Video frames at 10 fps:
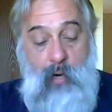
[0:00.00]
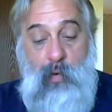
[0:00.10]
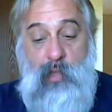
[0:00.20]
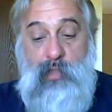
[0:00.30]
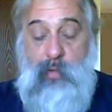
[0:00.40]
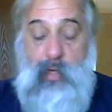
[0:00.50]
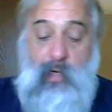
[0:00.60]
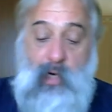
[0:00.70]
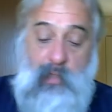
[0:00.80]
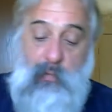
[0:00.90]
works
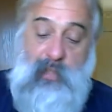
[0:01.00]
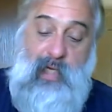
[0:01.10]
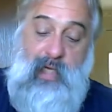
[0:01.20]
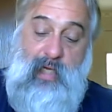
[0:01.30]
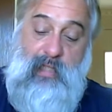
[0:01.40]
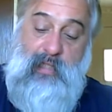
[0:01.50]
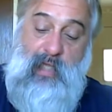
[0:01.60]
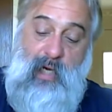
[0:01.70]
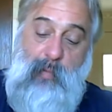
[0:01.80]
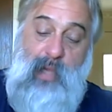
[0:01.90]
really nice once I get it
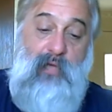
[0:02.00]
set up.